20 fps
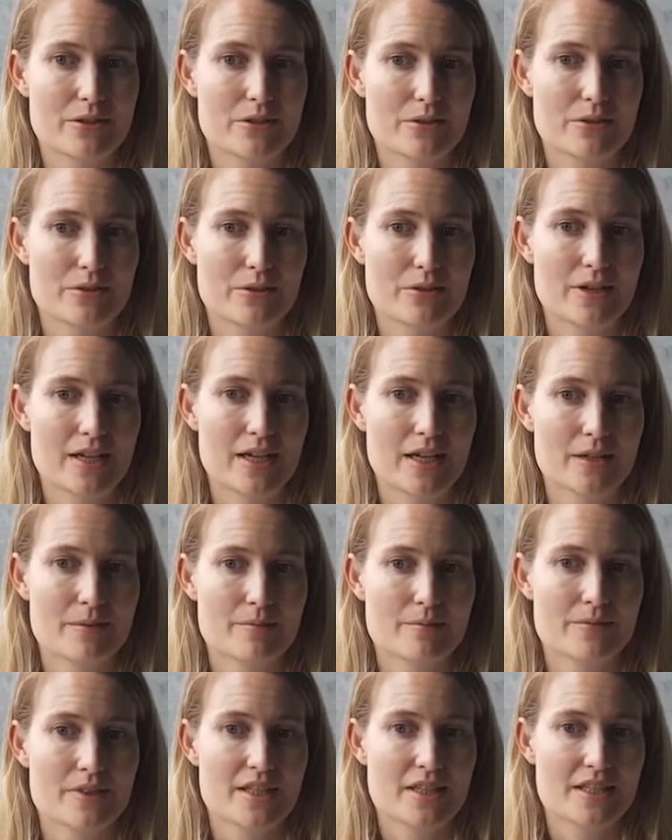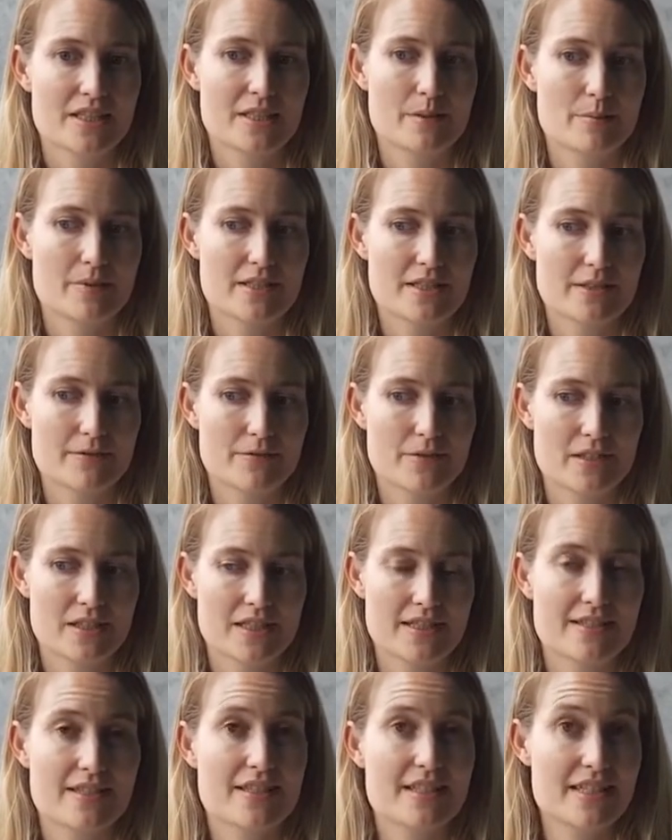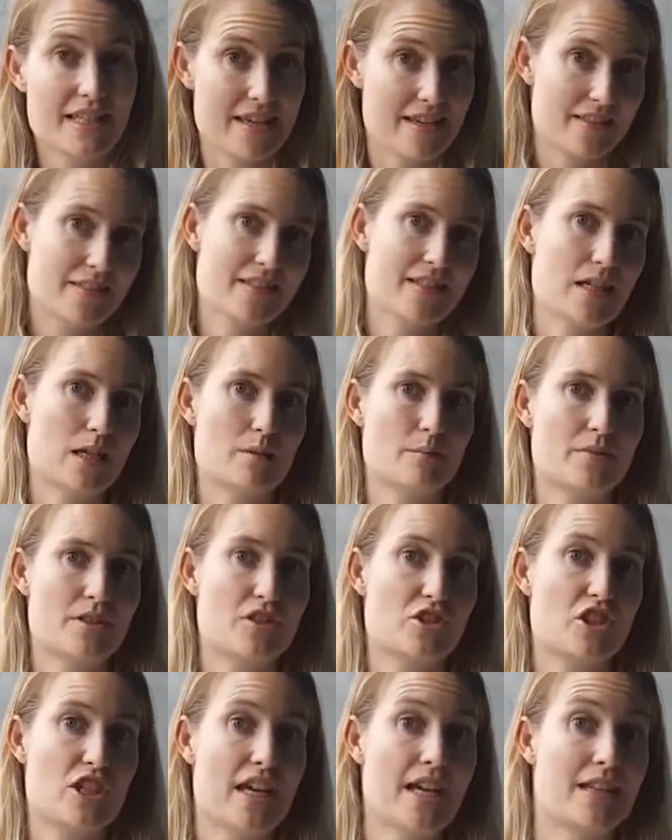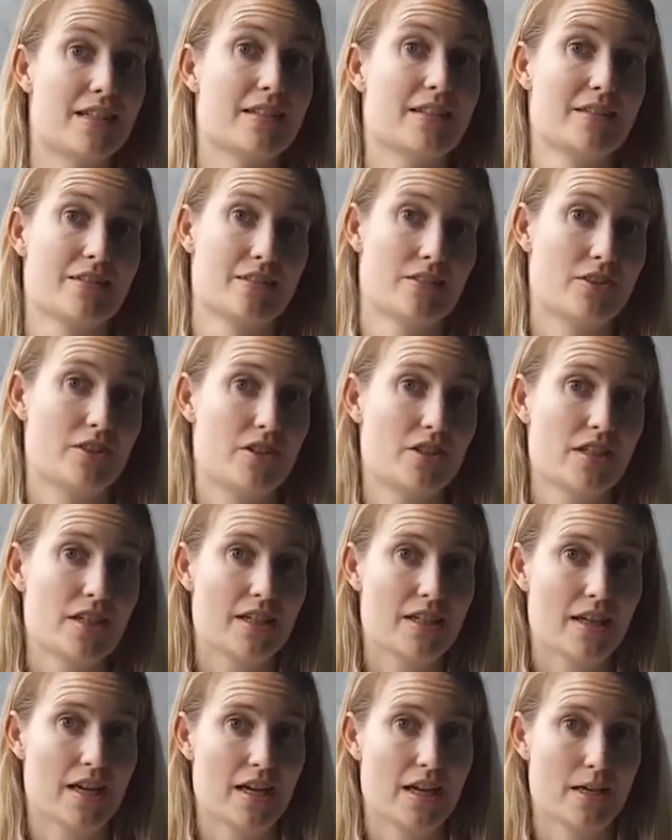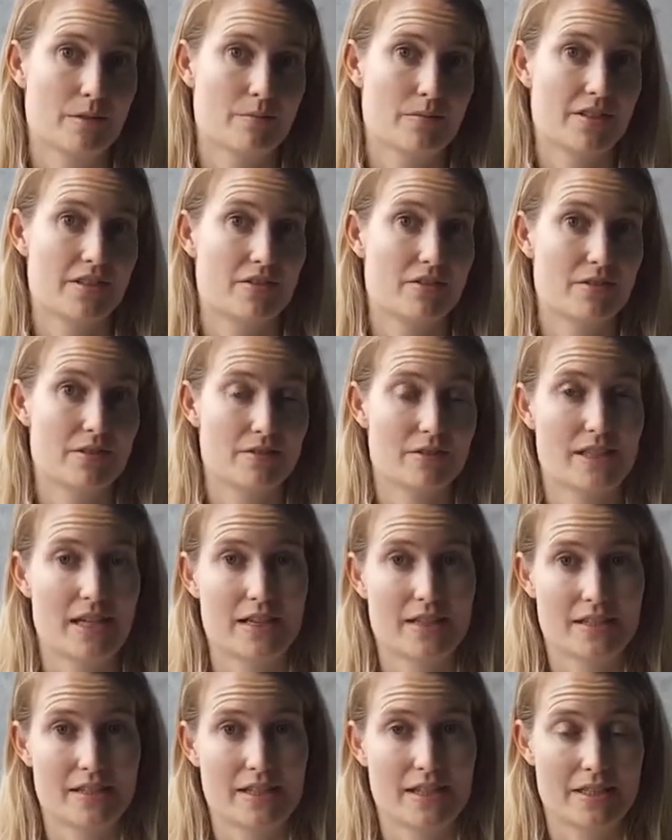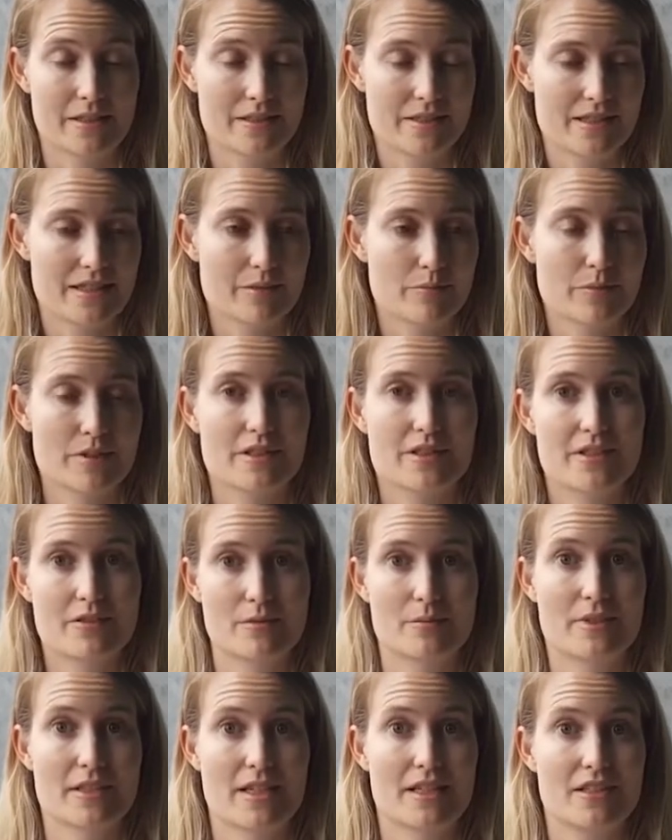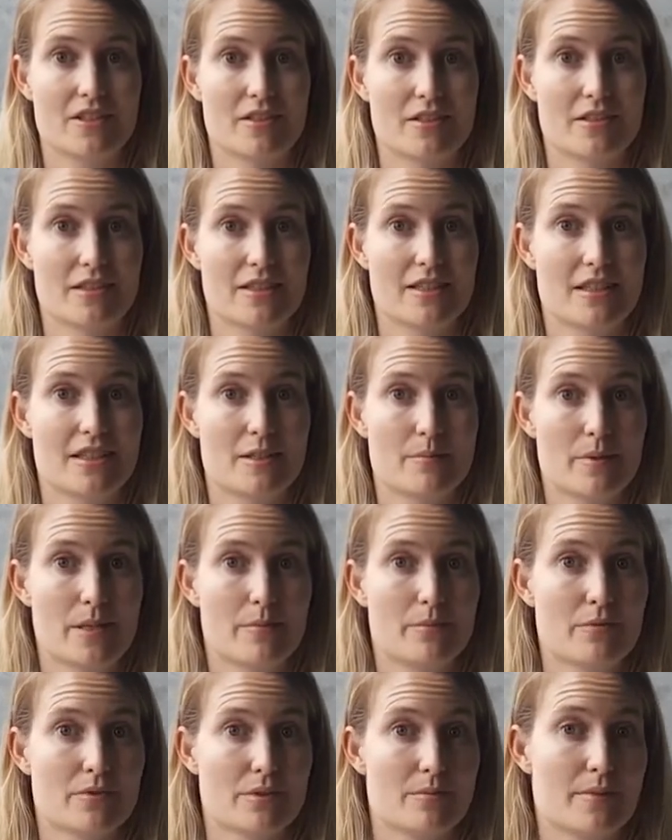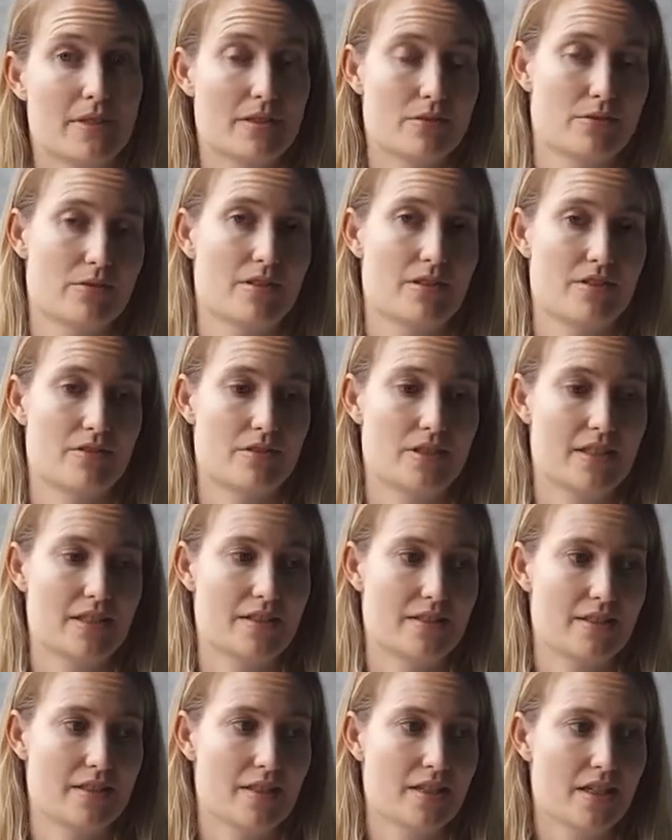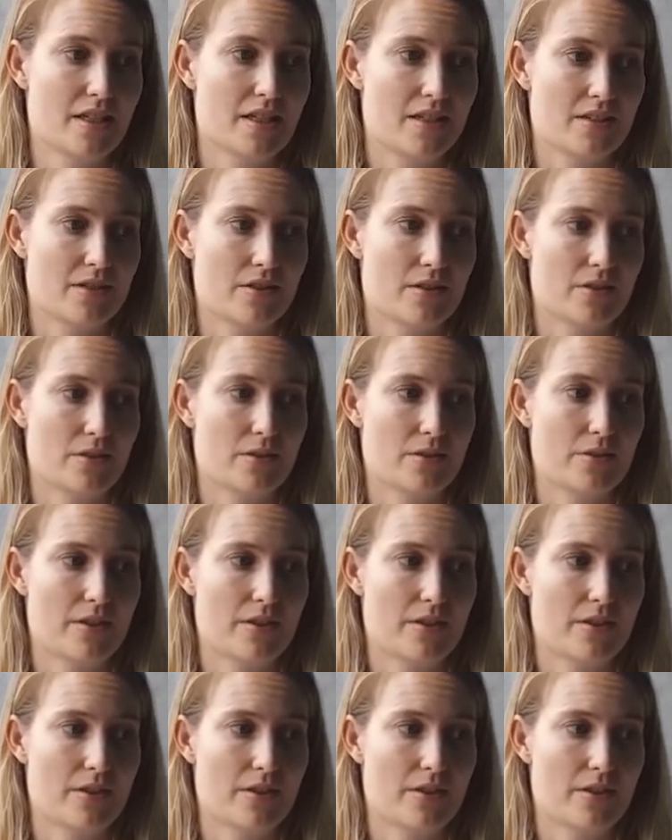who specifically stands up to challenge stigma and discrimination against people with mental distress. So